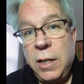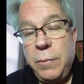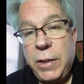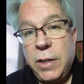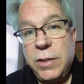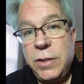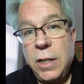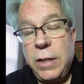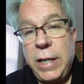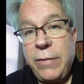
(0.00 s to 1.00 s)
because
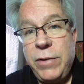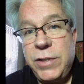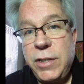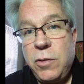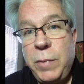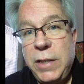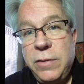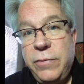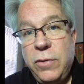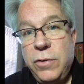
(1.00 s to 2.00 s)
every single piece
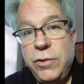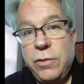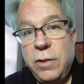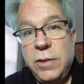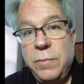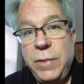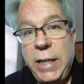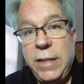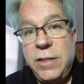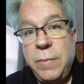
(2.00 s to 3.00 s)
of photojournalism
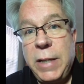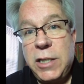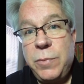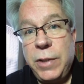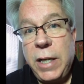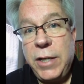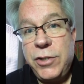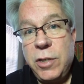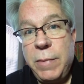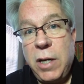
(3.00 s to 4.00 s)
needs some
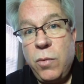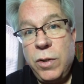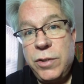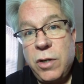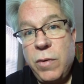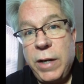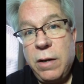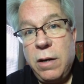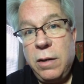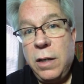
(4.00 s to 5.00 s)
explanation about what's going
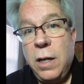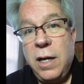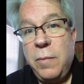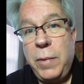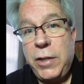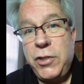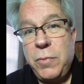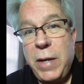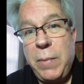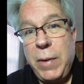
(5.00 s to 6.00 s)
on. A picture
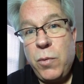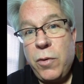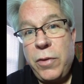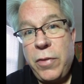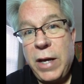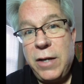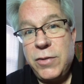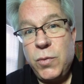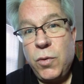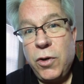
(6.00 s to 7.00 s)
may be worth
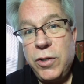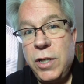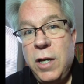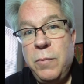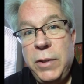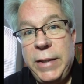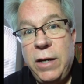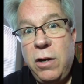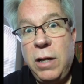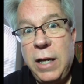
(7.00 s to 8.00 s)
1,000 words, but they
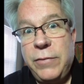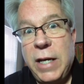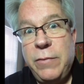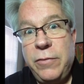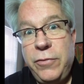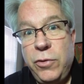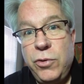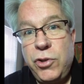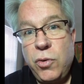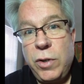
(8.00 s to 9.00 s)
all have to have a few
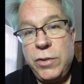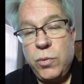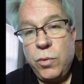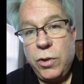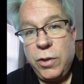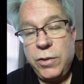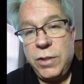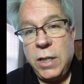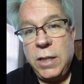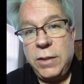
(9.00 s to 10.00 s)
choice words
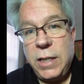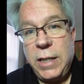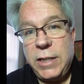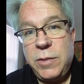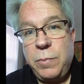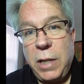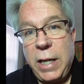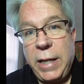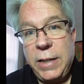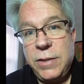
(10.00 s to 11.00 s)
that
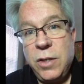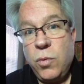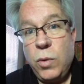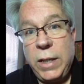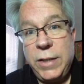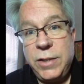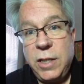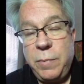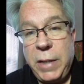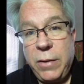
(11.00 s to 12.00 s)
explains what isn't
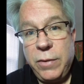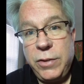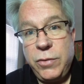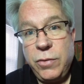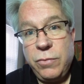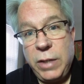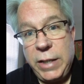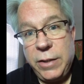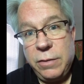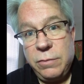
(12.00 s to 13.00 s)
apparent to a
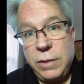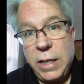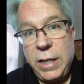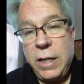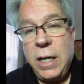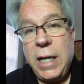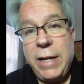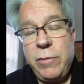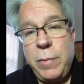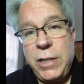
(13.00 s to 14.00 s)
reader. Okay,
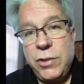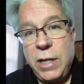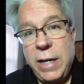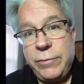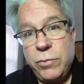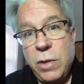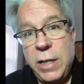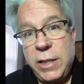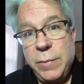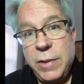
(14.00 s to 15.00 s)
everybody's going to have to
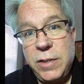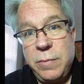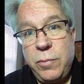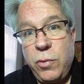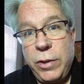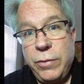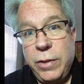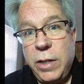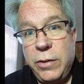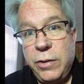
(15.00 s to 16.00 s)
write them at some point or
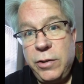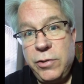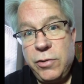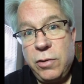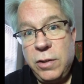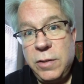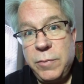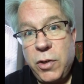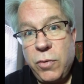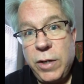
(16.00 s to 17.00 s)
another in your
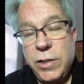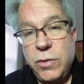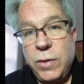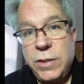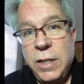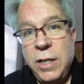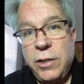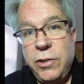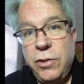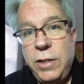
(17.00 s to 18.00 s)
journalism career, so it's
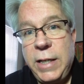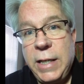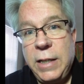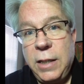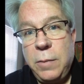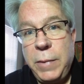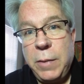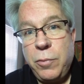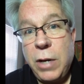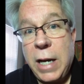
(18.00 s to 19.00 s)
good to get a little bit
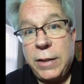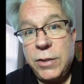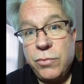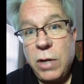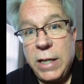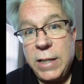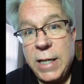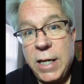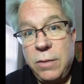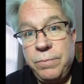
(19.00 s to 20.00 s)
of practice right
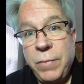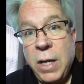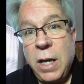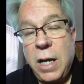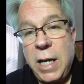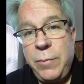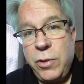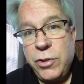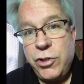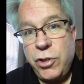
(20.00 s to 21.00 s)
now. I'm
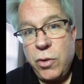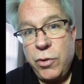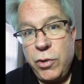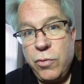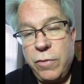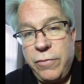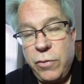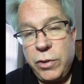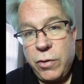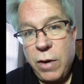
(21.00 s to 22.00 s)
going to show you a
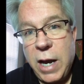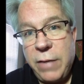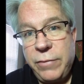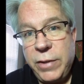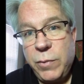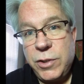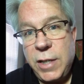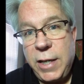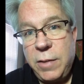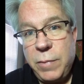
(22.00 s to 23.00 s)
photograph that was
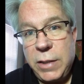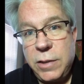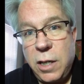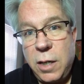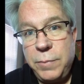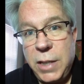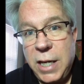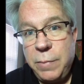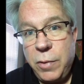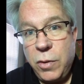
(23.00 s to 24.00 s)
taken by Tom
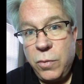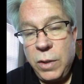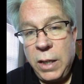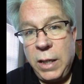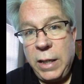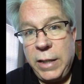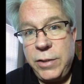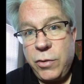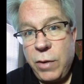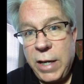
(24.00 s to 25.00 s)
Nybo. He's
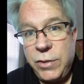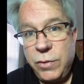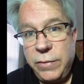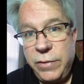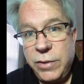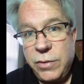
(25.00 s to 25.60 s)
a graduate of this